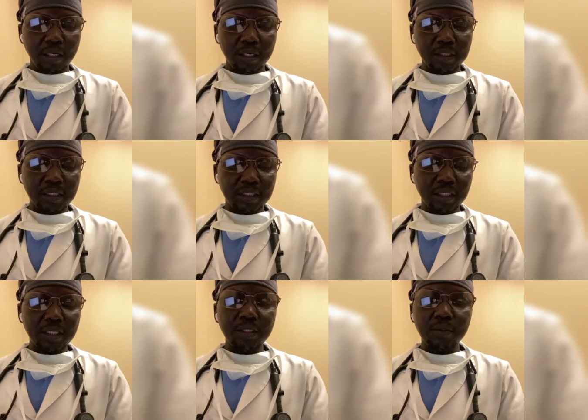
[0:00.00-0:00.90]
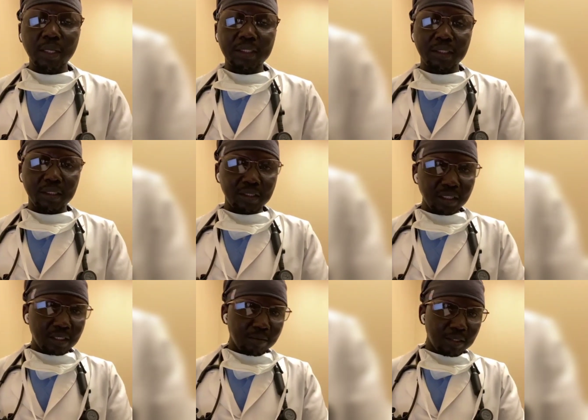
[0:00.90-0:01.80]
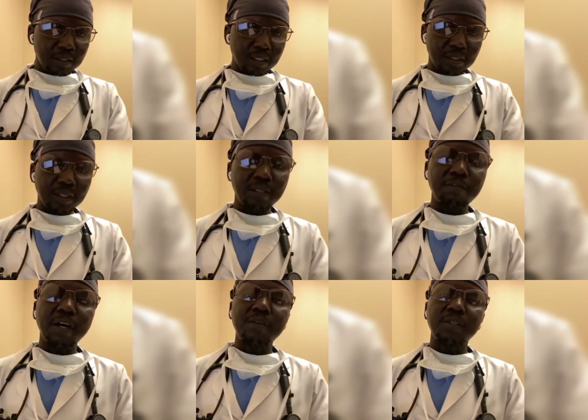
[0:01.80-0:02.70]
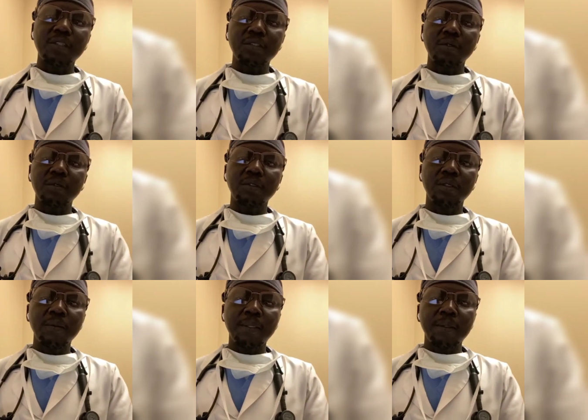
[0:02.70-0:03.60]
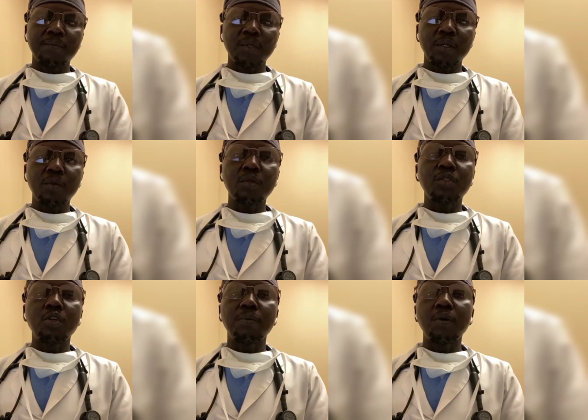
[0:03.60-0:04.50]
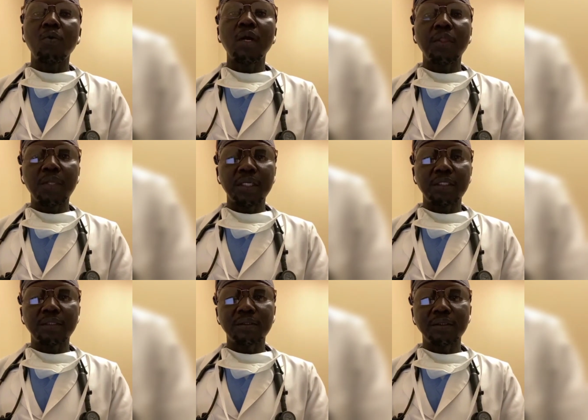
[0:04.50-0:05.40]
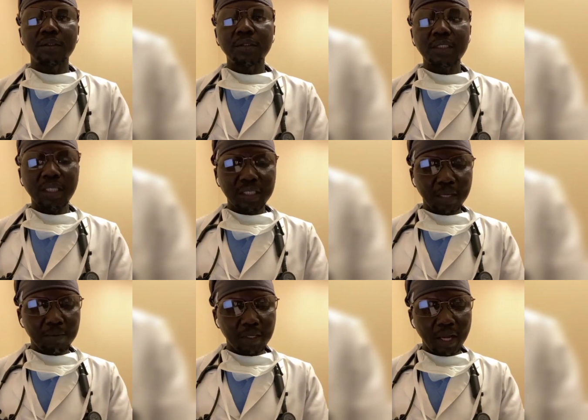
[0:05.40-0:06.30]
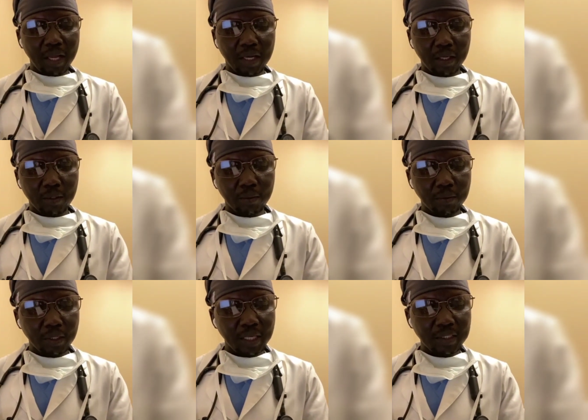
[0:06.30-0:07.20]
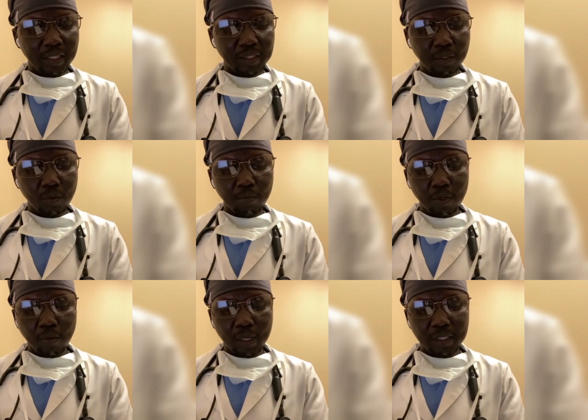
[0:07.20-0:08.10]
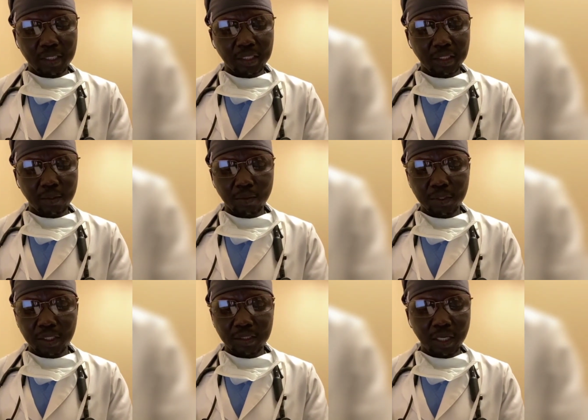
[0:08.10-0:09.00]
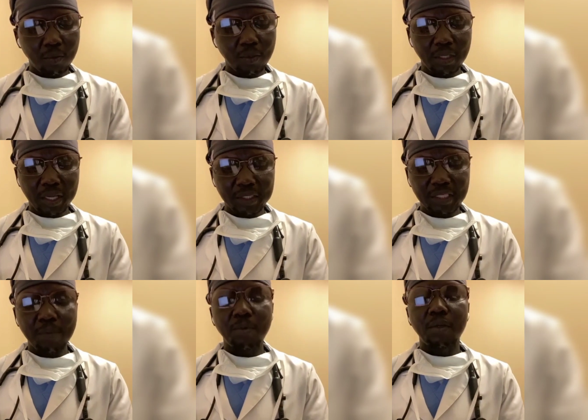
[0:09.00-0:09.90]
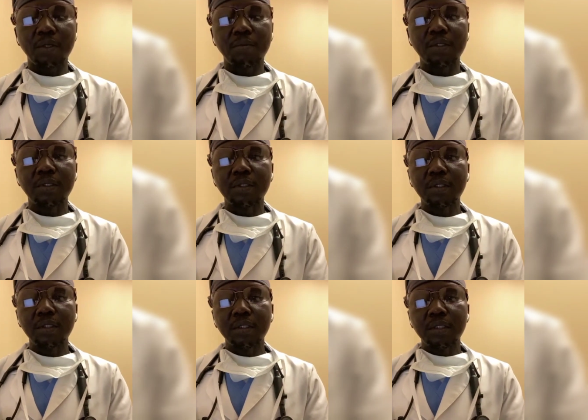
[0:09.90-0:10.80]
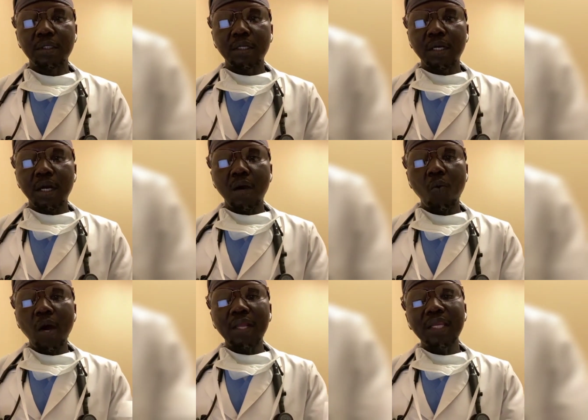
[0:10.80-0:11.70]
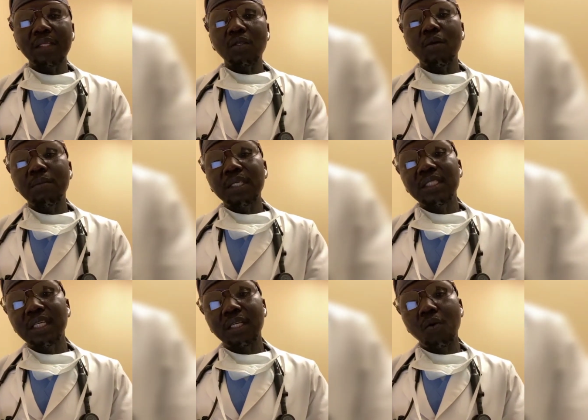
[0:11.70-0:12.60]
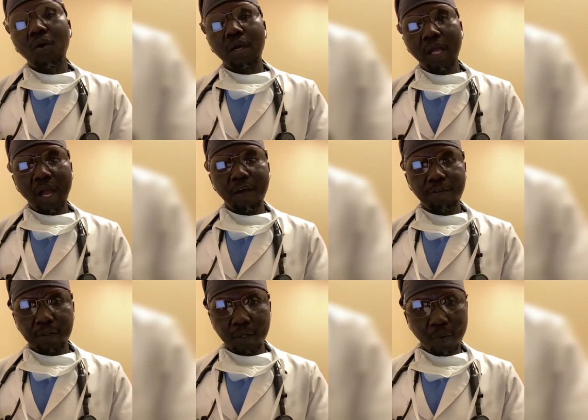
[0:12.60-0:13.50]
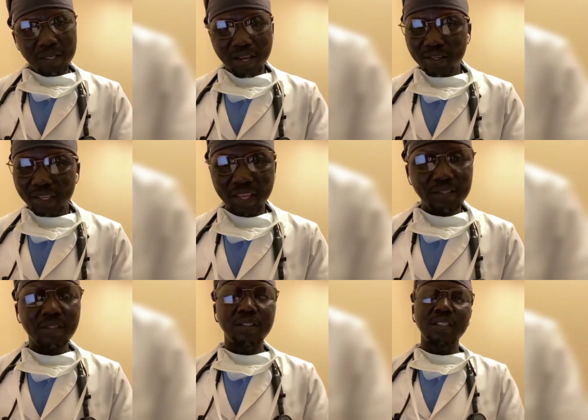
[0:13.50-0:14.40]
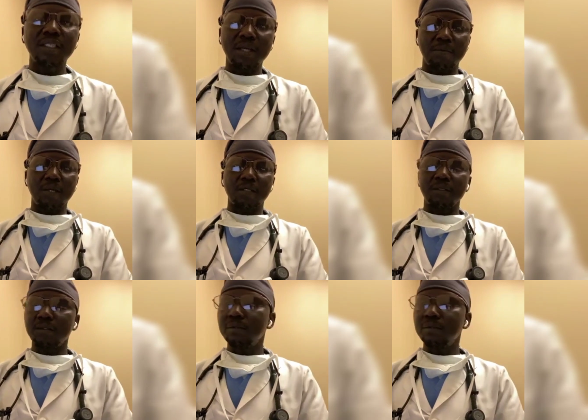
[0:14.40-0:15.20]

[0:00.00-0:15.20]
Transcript: chanka US can check them to 35 years old karundi chop ko world the age so you check a dap ga dangro gat kelti run baro gat kelti run the chamuna la example na mun a one day told me jen ko waka ka Africa what kind of counseling do you come kado